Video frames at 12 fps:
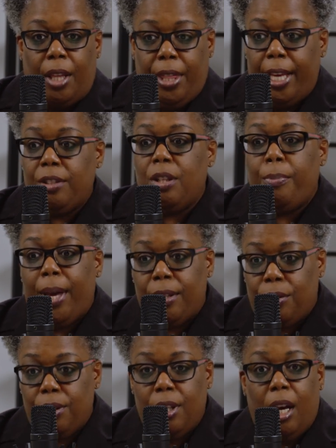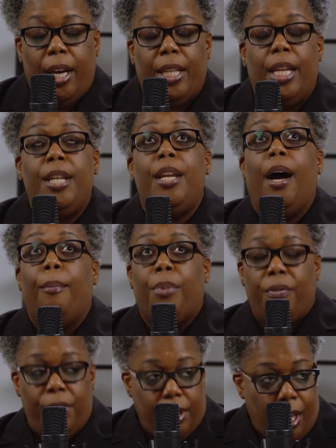thanks to Pastor Doug and a number
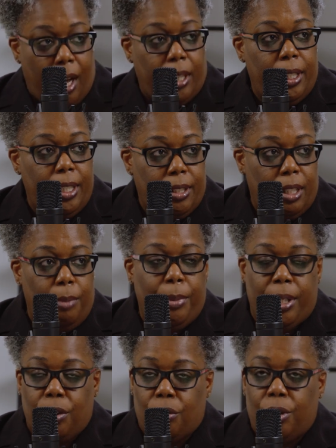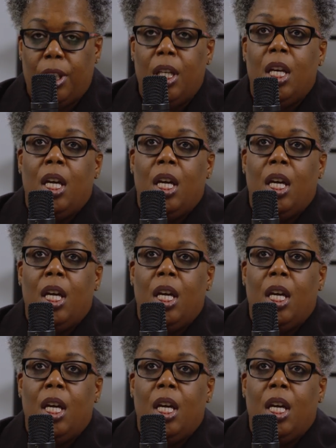of his colleagues in the ministry,